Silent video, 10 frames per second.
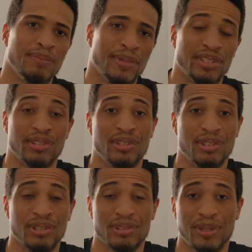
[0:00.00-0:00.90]
measure
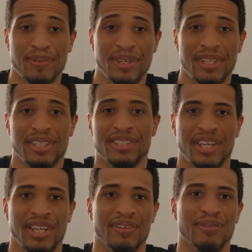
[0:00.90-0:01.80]
your scrub radius
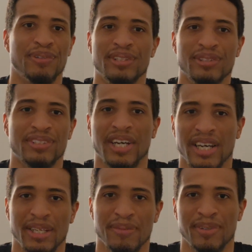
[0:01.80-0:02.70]
in real
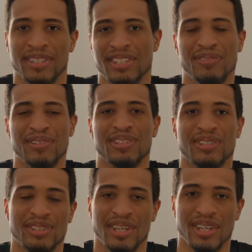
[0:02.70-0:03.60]
time instead of just
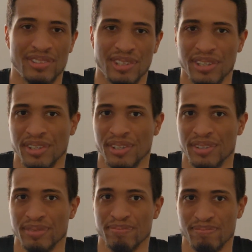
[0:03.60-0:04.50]
on a, a drawing
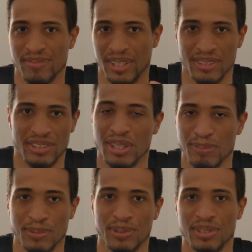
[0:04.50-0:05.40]
on a
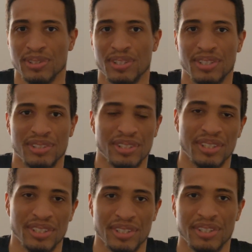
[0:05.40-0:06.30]
chalkboard or a
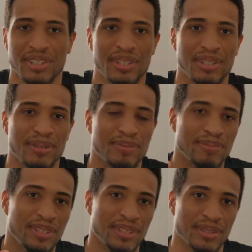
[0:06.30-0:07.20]
drawing on a,
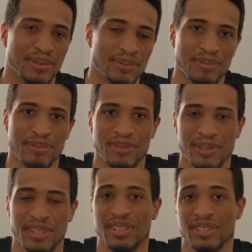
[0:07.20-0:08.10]
you know,
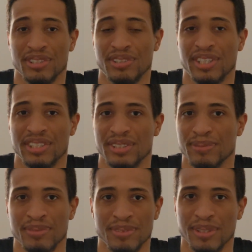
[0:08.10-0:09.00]
or
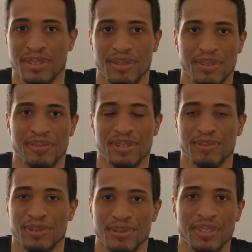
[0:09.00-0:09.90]
illustration of
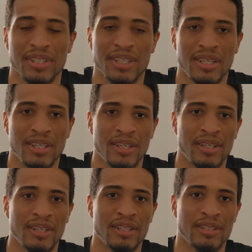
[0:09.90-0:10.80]
some sort.
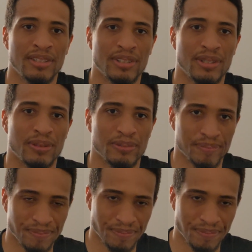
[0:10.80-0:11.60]
So